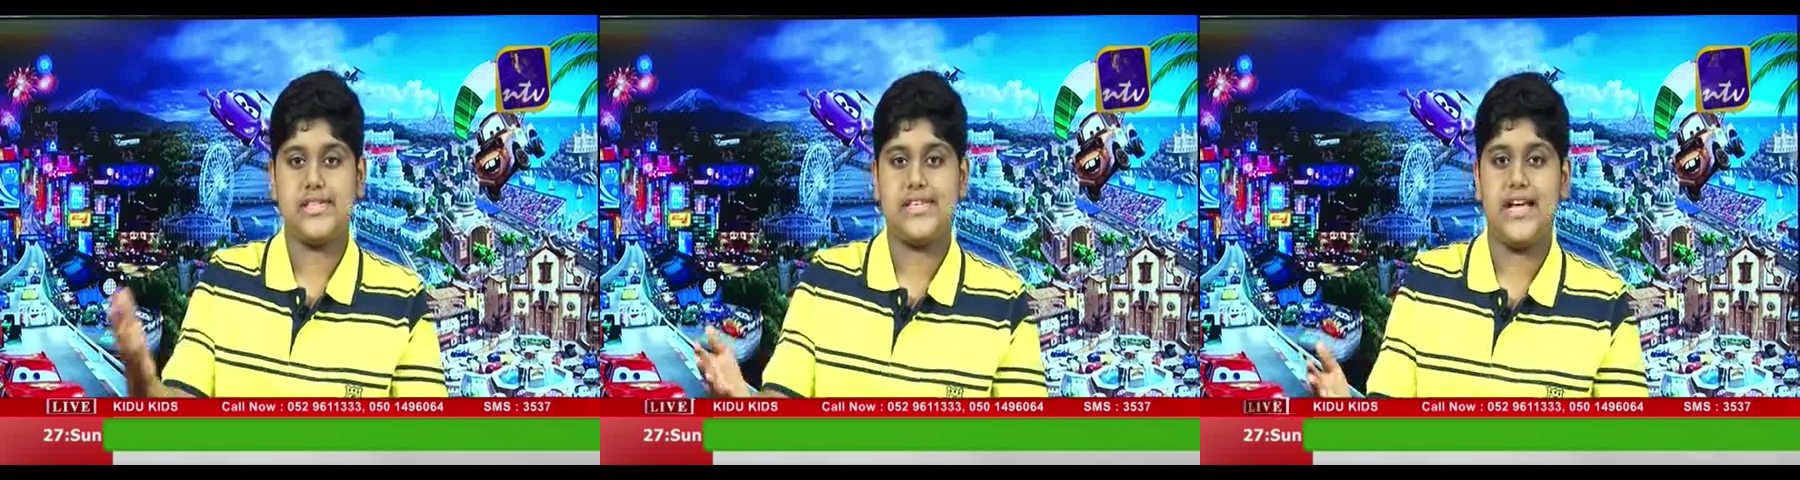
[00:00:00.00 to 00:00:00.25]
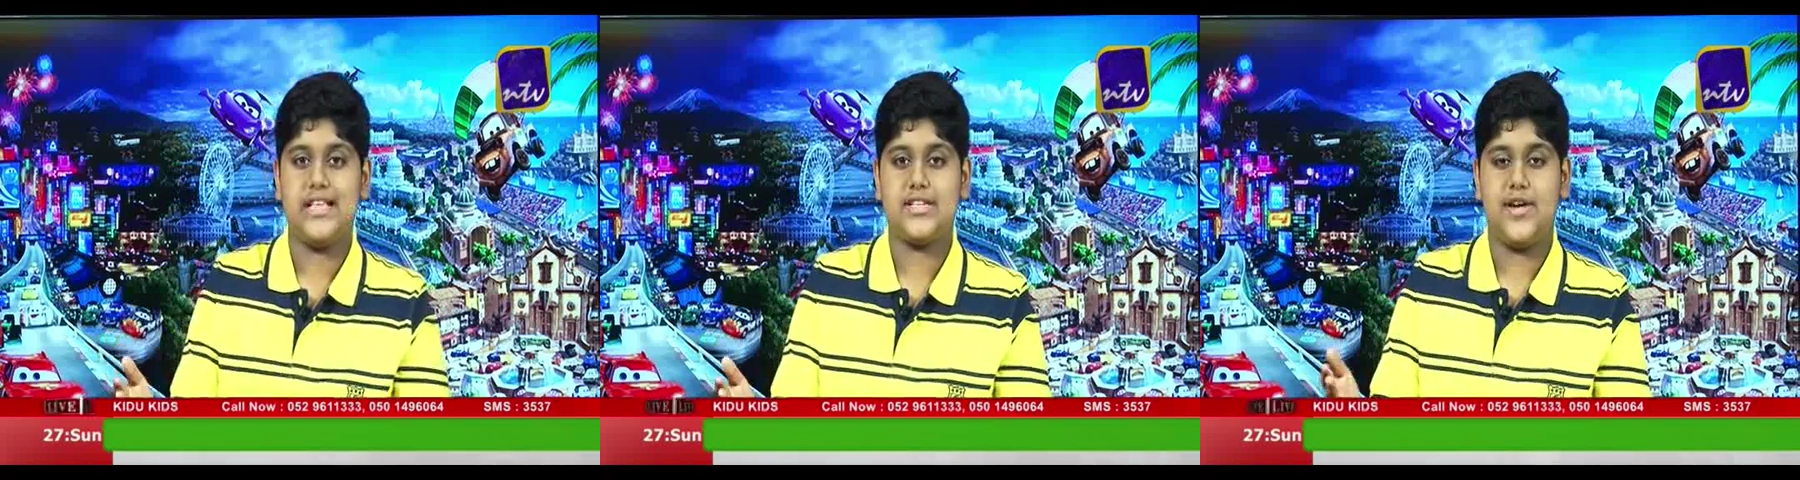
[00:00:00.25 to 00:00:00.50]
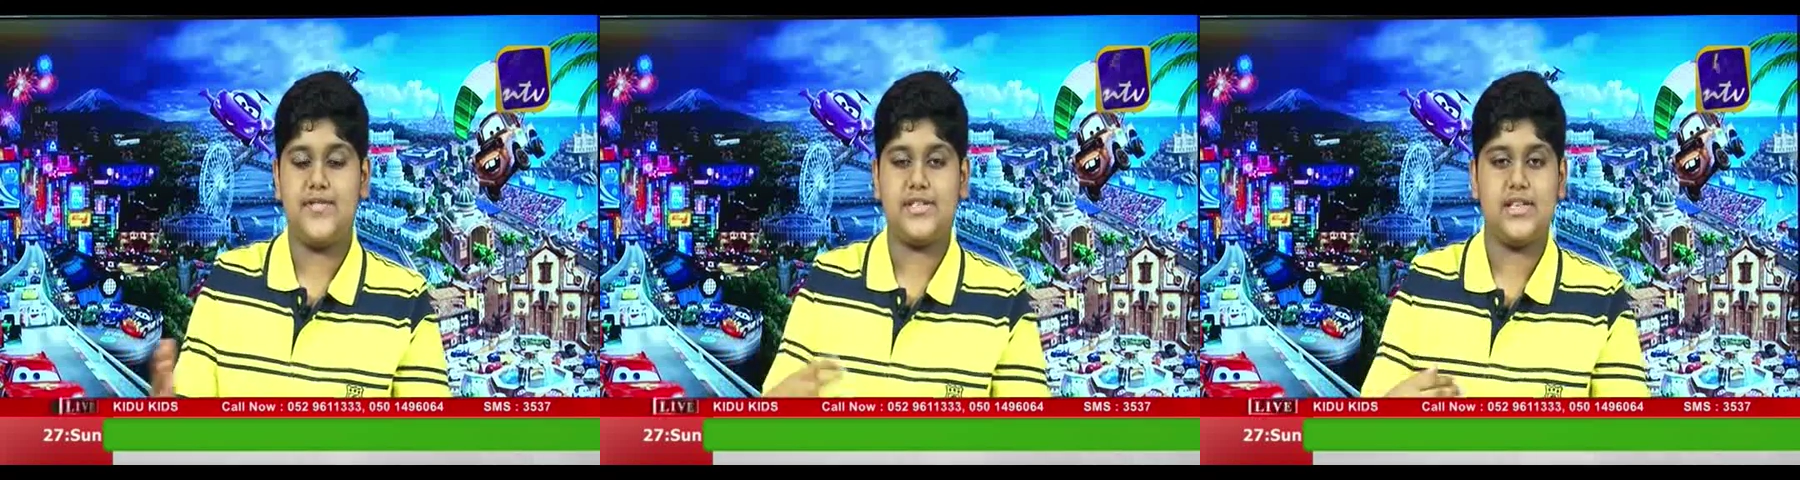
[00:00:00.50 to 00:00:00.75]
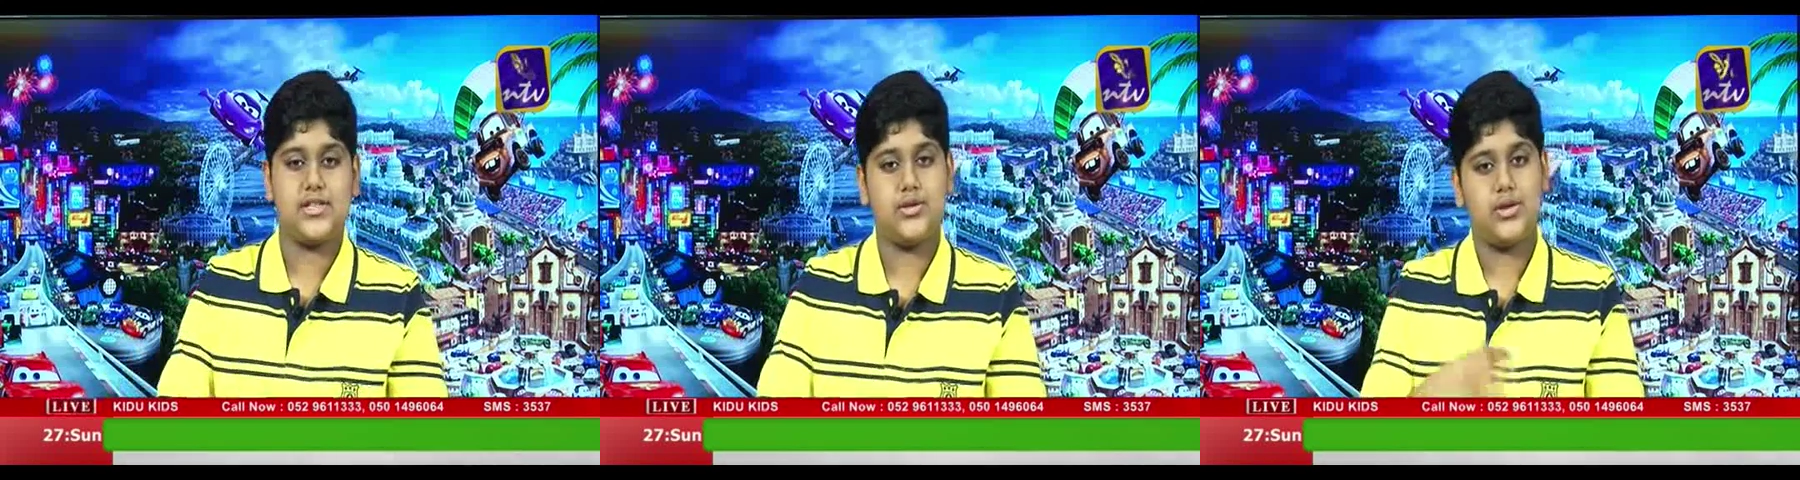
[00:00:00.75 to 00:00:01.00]
sales
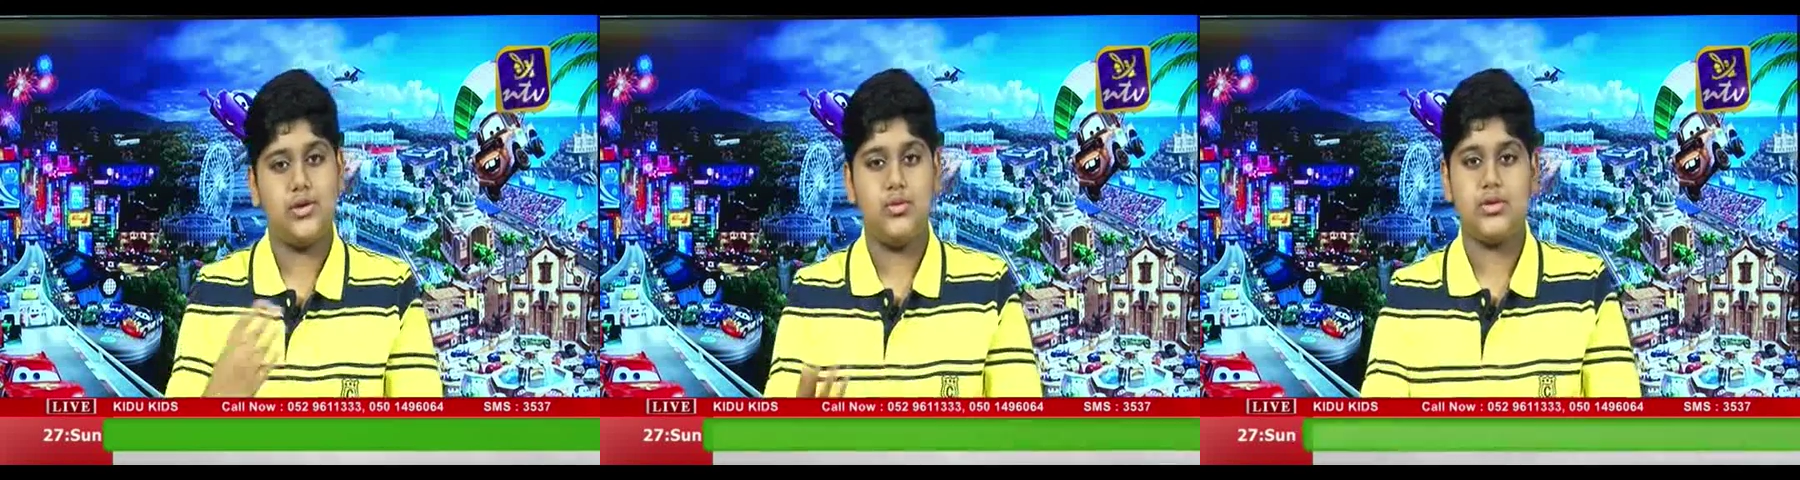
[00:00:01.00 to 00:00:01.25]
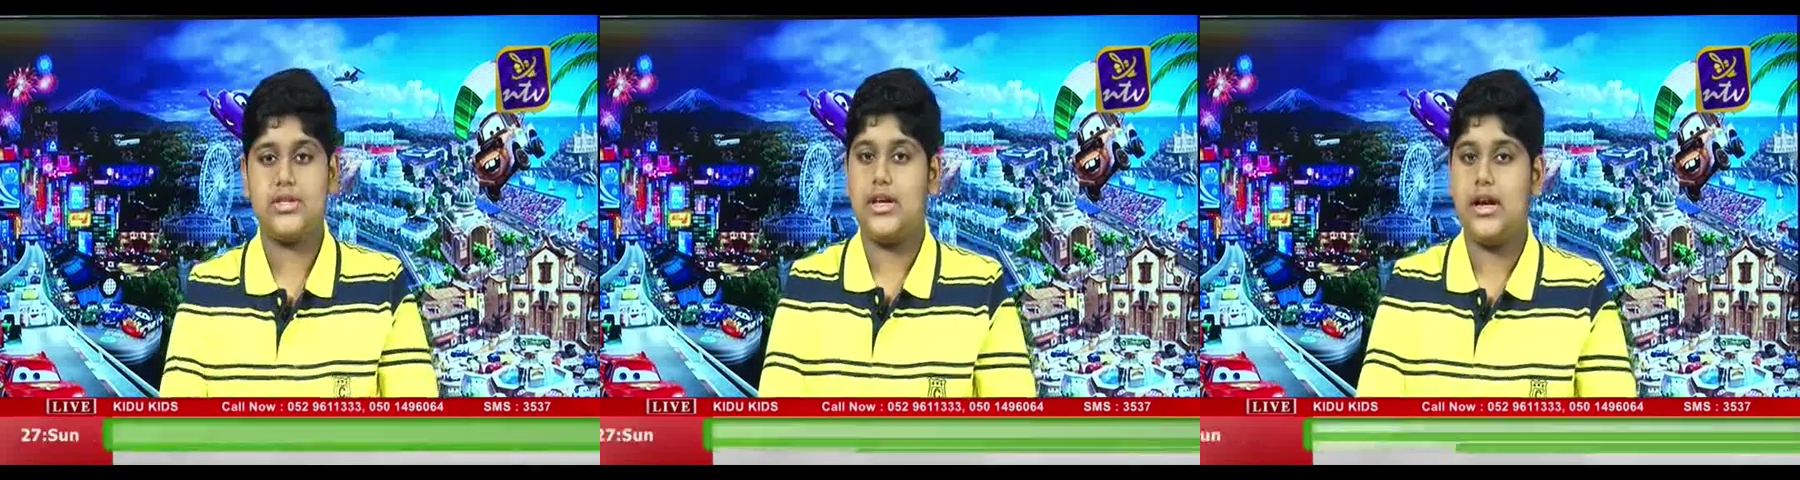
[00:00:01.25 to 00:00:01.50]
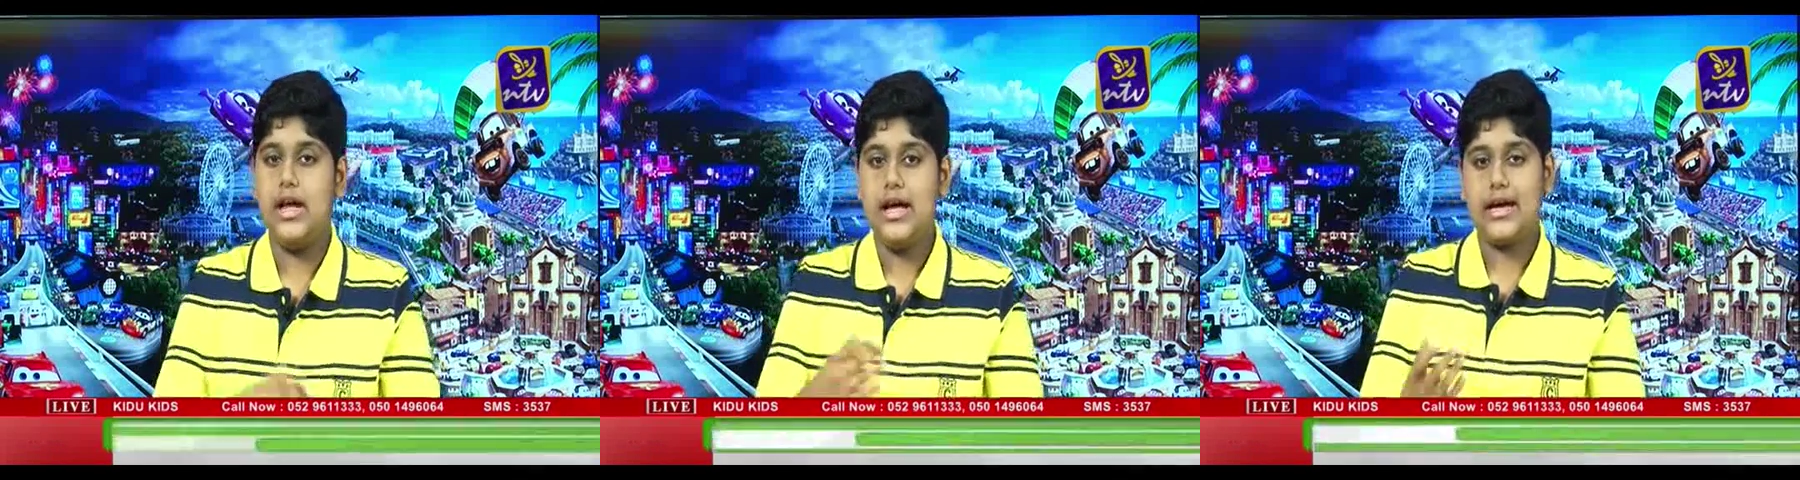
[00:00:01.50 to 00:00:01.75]
officers to use her